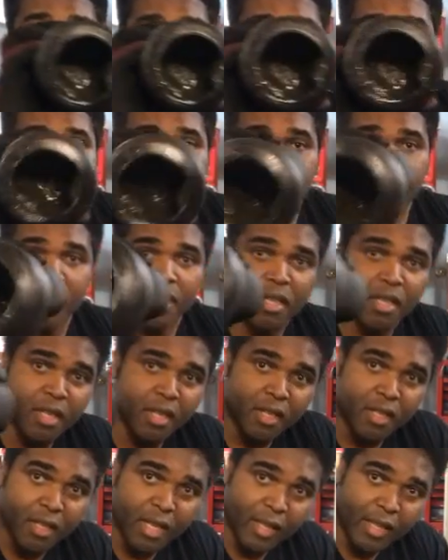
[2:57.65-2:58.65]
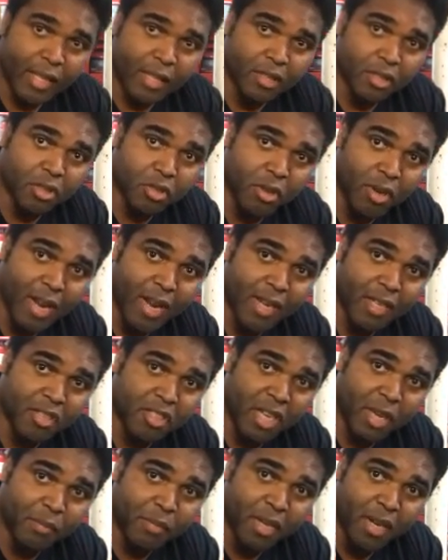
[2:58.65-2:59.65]
You see? You got like a little triangle
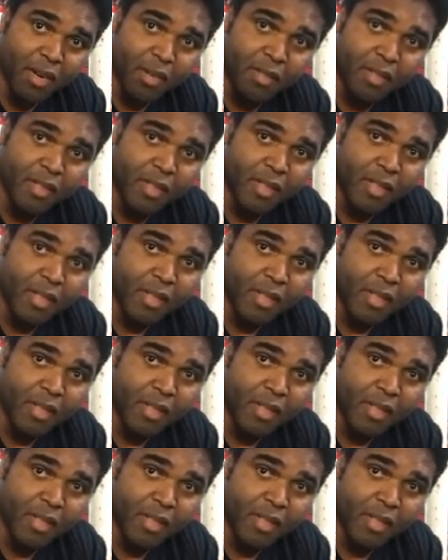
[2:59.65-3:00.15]
shape there.